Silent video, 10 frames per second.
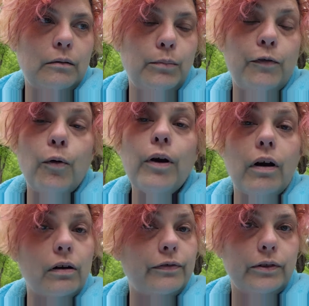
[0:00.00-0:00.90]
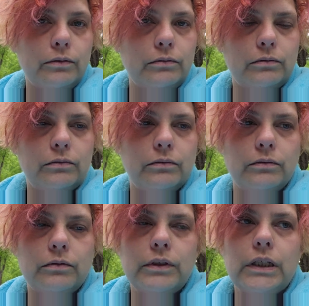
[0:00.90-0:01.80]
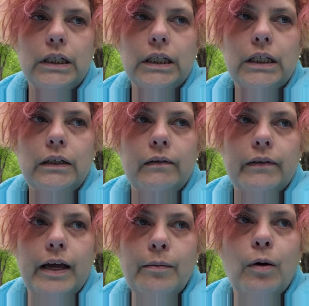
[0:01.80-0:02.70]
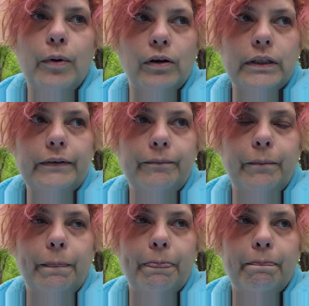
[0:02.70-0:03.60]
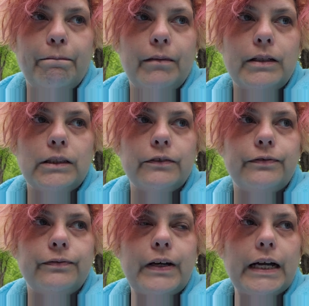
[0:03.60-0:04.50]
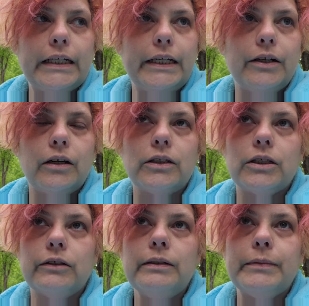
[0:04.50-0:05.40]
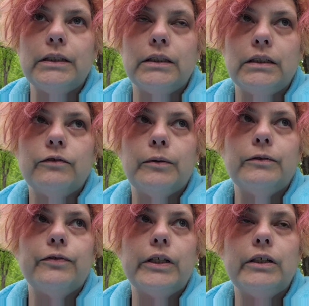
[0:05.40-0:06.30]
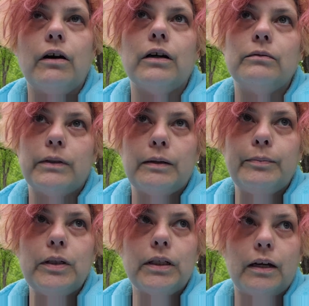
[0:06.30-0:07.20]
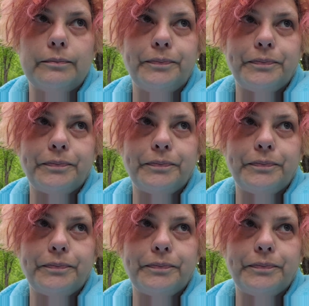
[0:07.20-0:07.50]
before curfew. Came home early. I could hear her screaming from the front yard when I pulled up.